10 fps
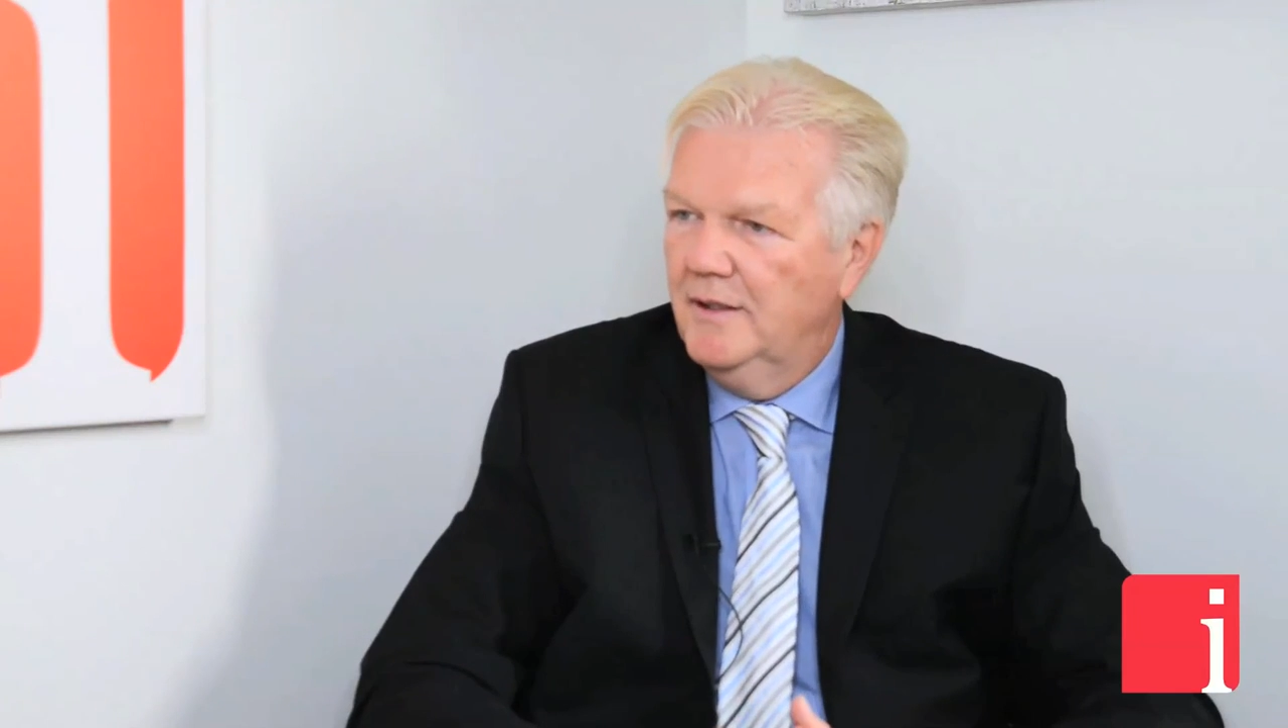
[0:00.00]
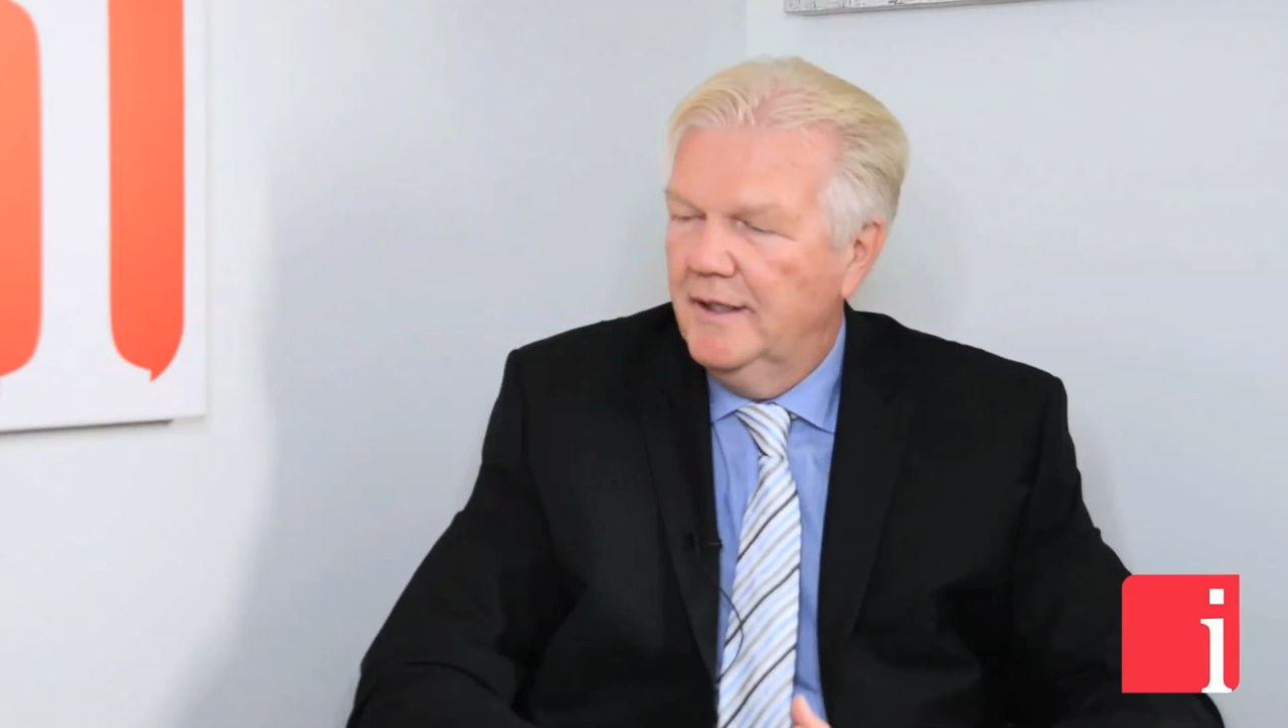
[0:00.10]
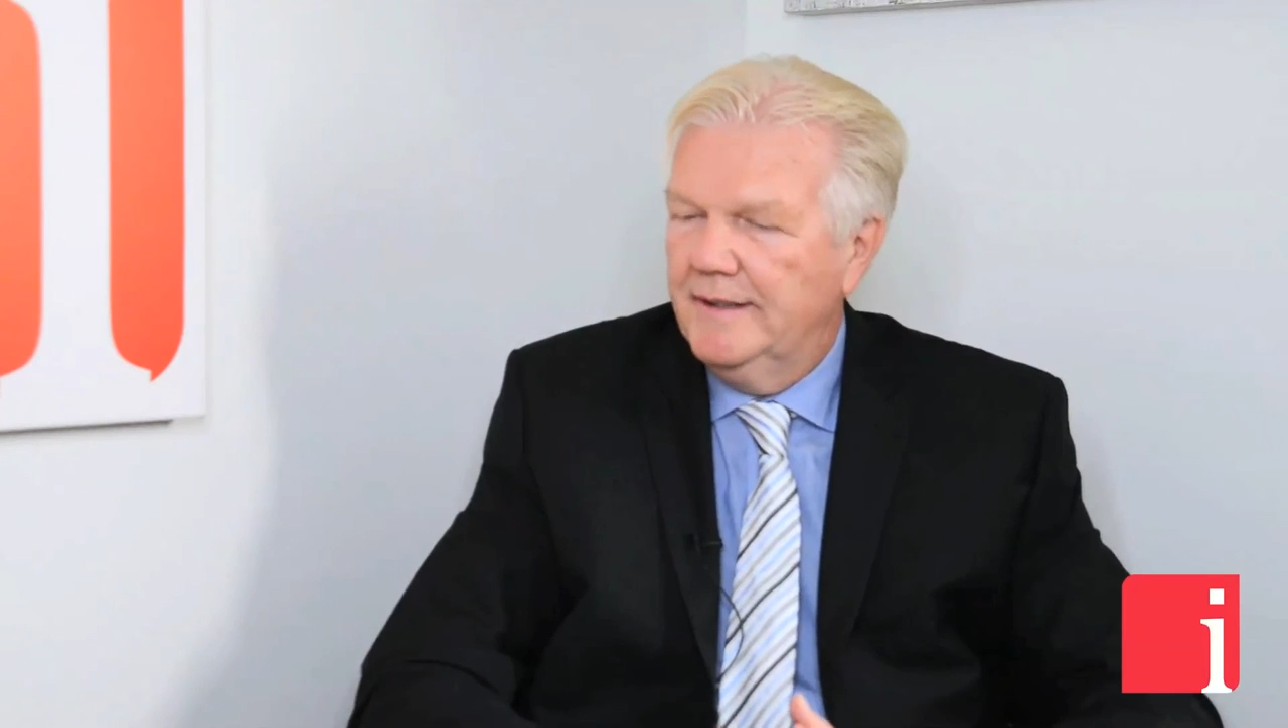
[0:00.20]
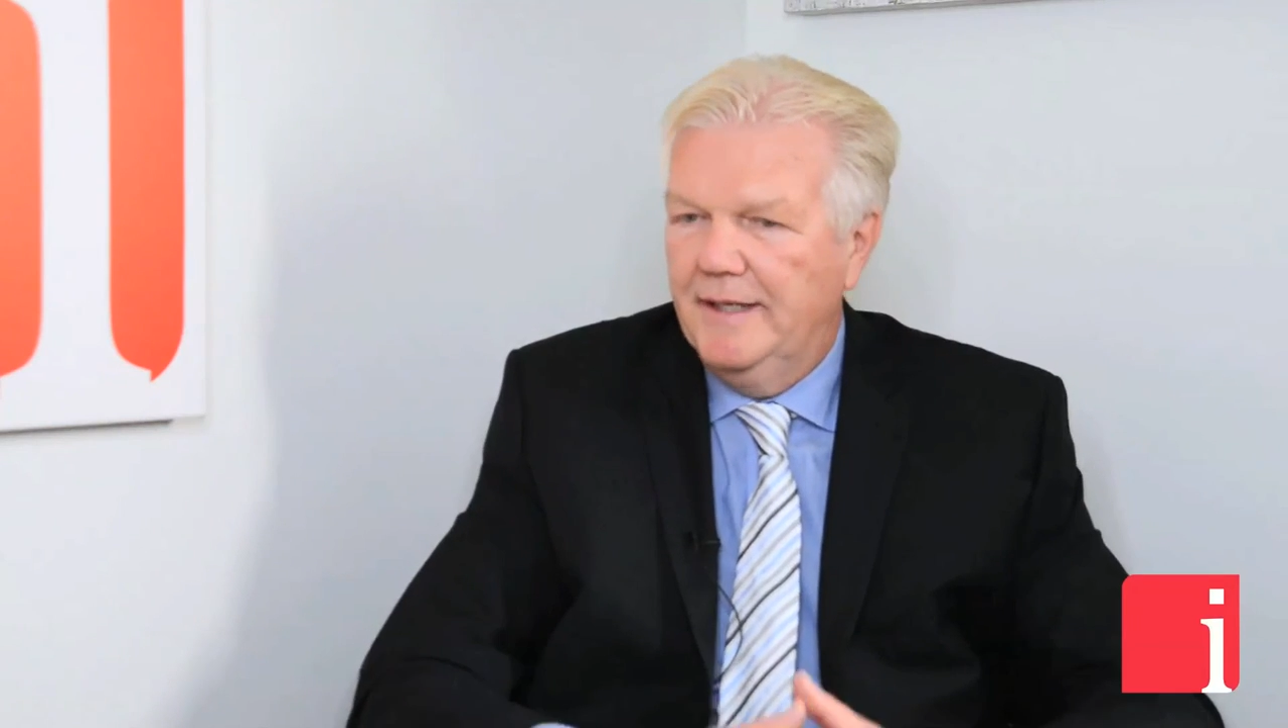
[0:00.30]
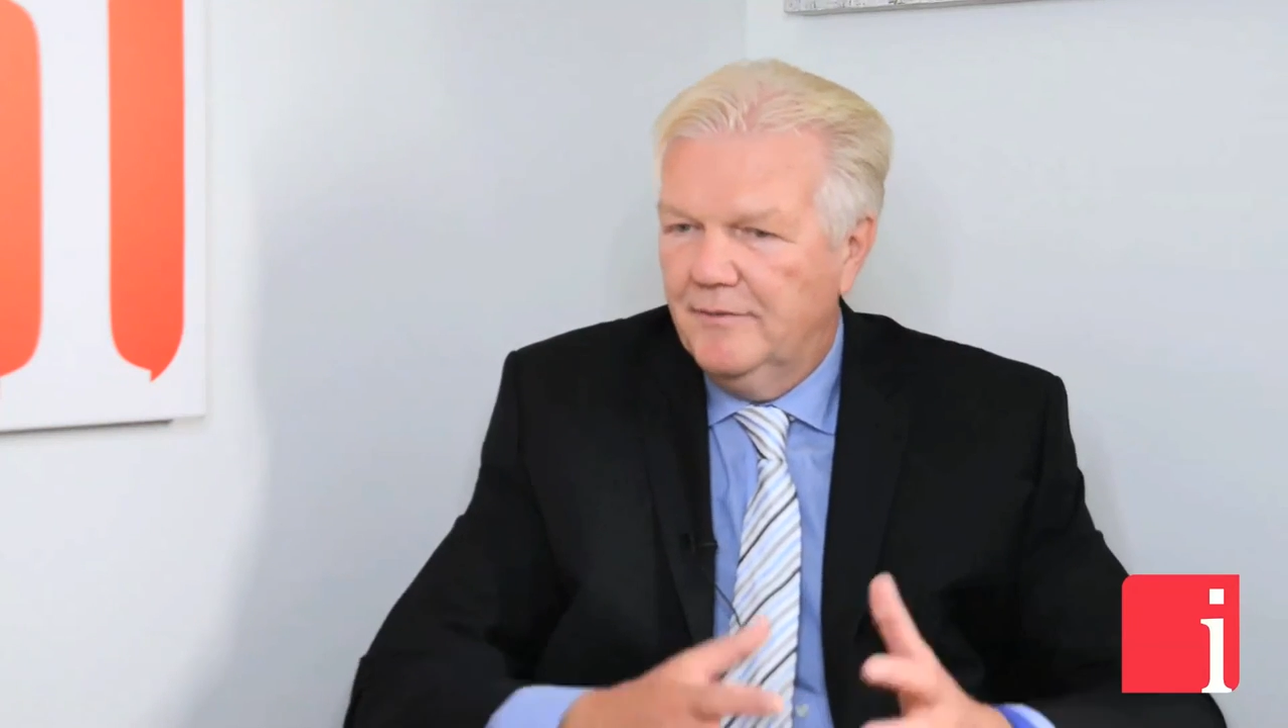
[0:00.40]

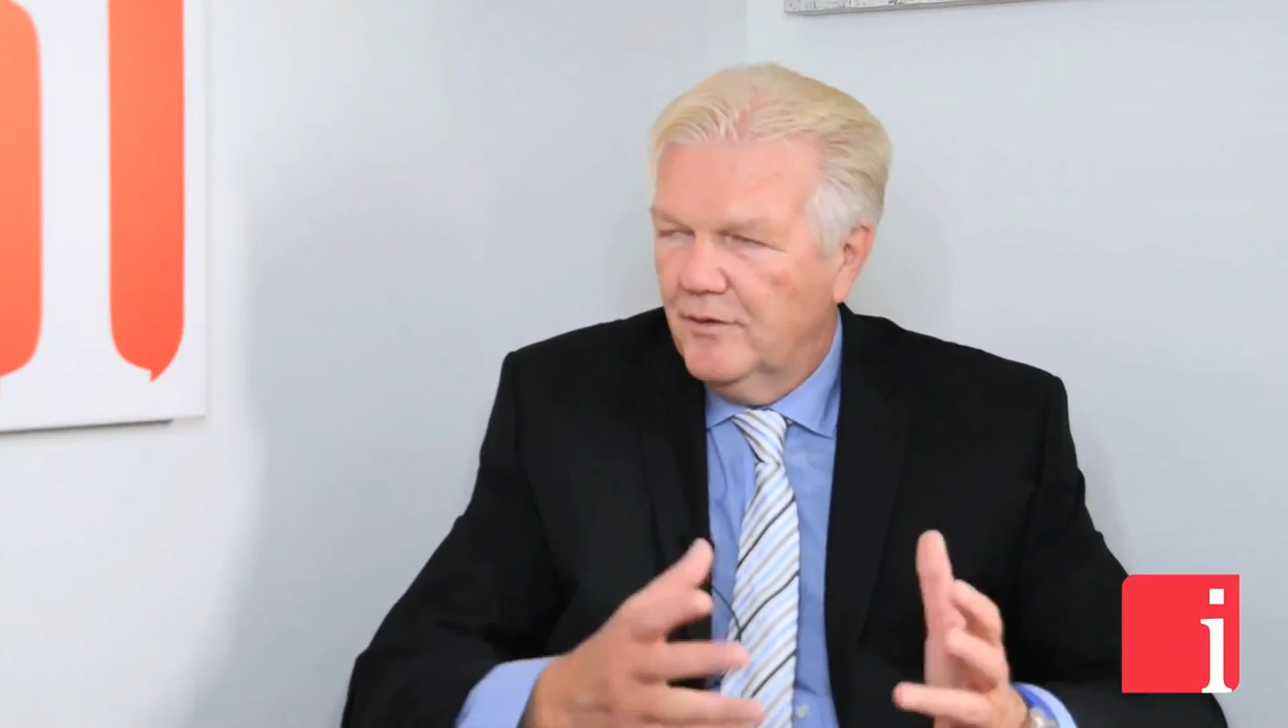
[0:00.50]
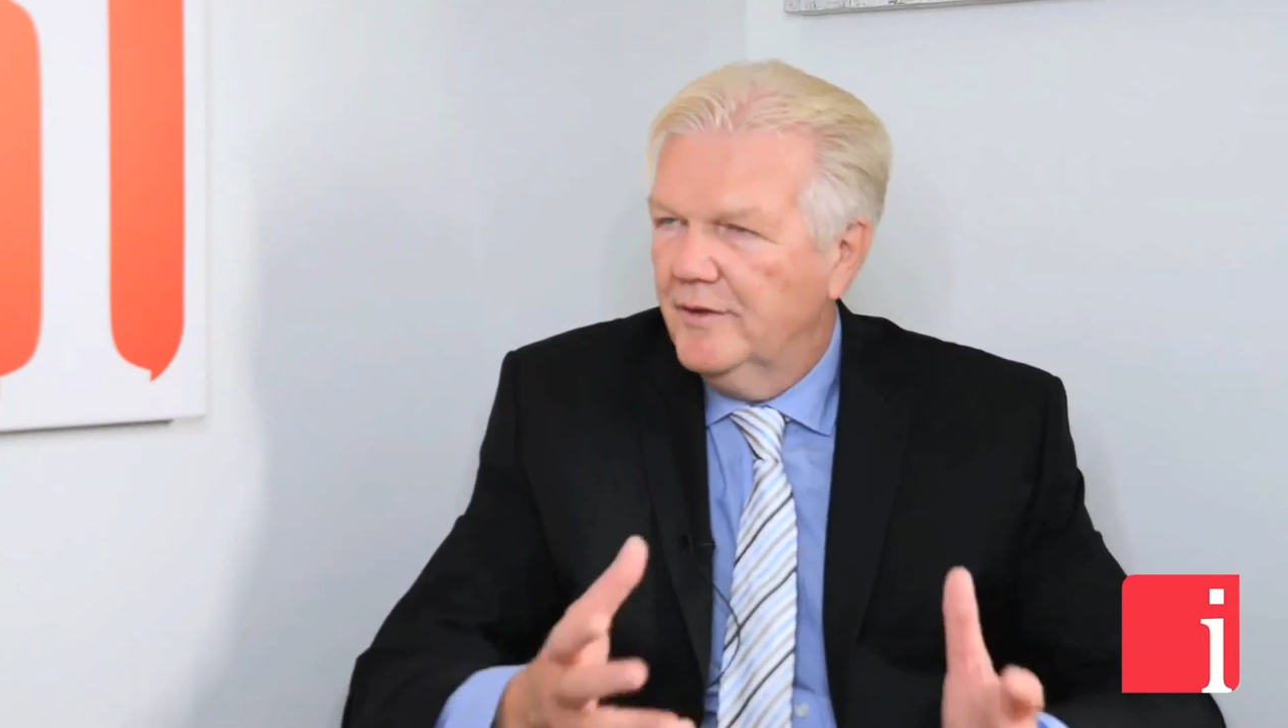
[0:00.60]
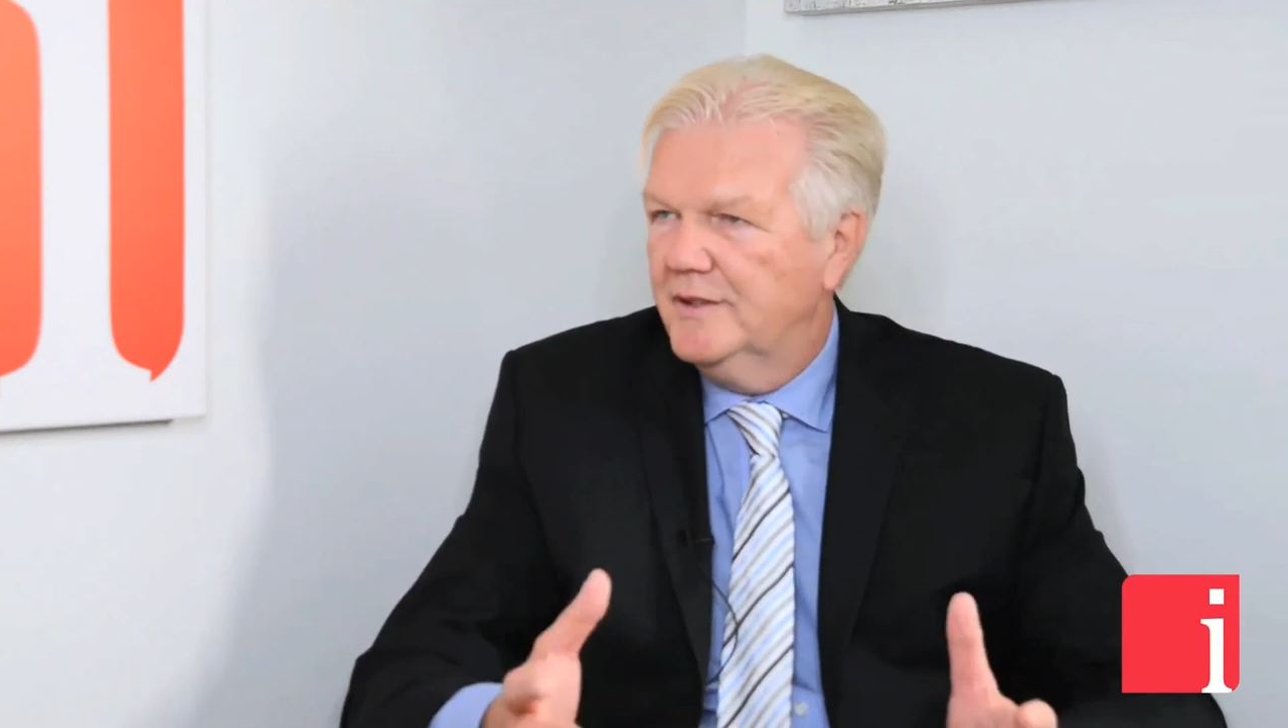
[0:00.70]
Again, road